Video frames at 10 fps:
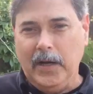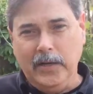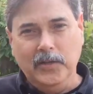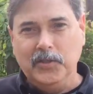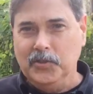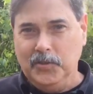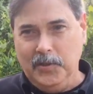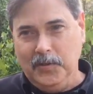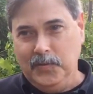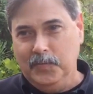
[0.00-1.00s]
Behind us
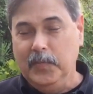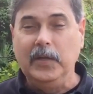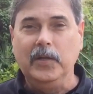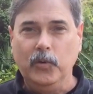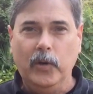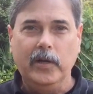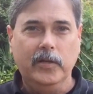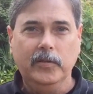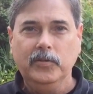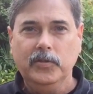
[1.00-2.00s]
is, is mainly
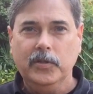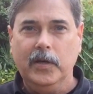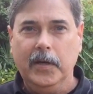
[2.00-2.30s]
wetlands.